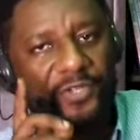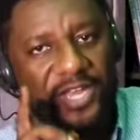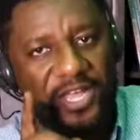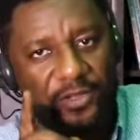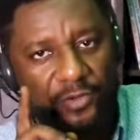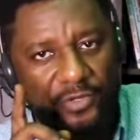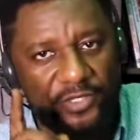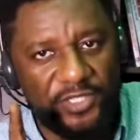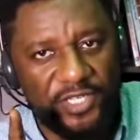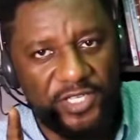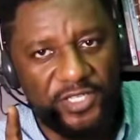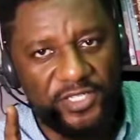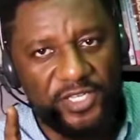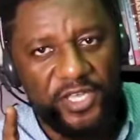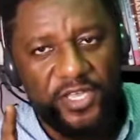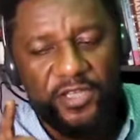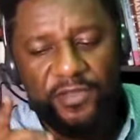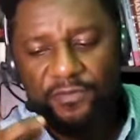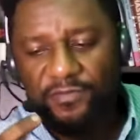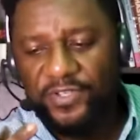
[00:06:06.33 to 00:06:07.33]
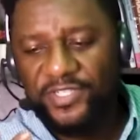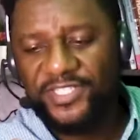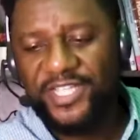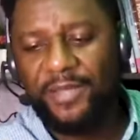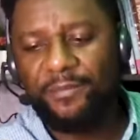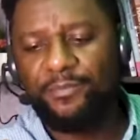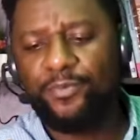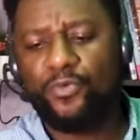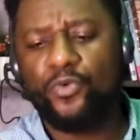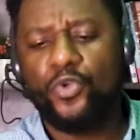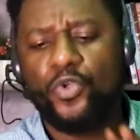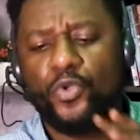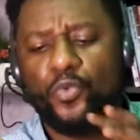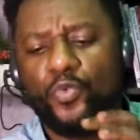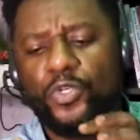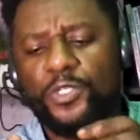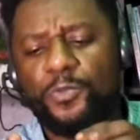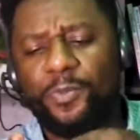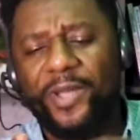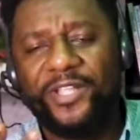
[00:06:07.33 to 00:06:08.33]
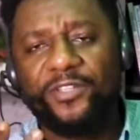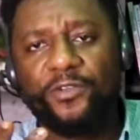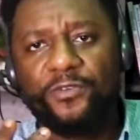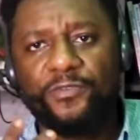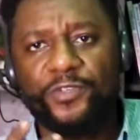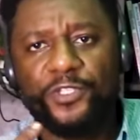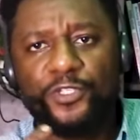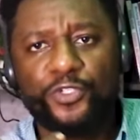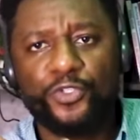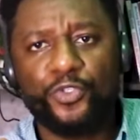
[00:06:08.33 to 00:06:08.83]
for that content. For example, which part of it